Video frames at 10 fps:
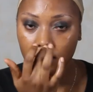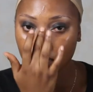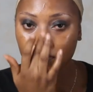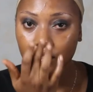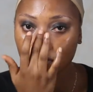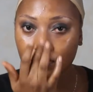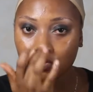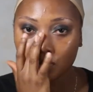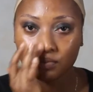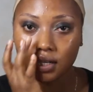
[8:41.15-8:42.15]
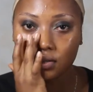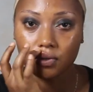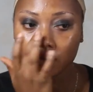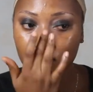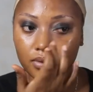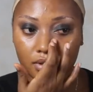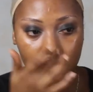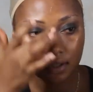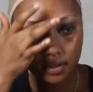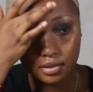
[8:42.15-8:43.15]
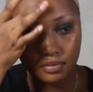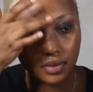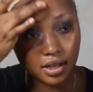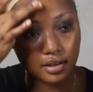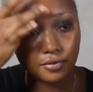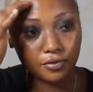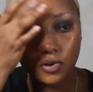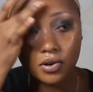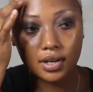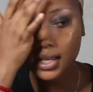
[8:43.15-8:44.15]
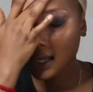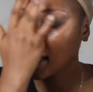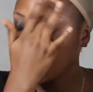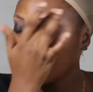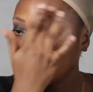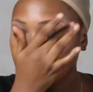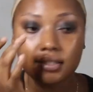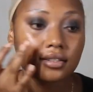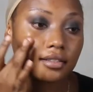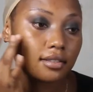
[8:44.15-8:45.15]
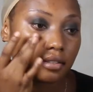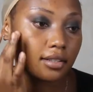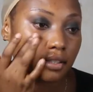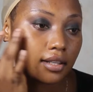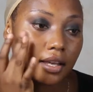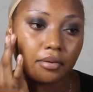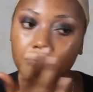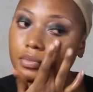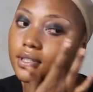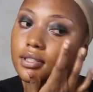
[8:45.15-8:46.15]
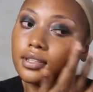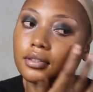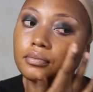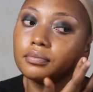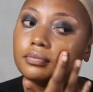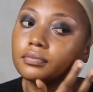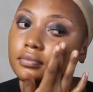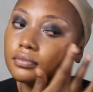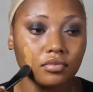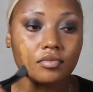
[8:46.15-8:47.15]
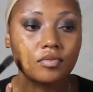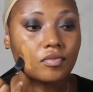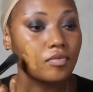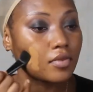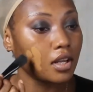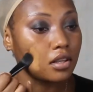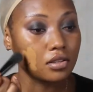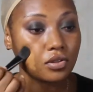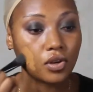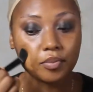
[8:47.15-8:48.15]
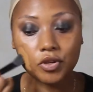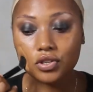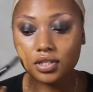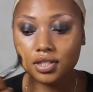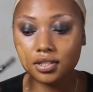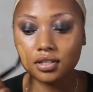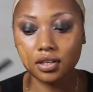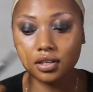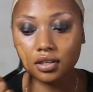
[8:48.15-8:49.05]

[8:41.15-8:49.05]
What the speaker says: So I'm just going to do my nose, my forehead, and here, basically. So I'm using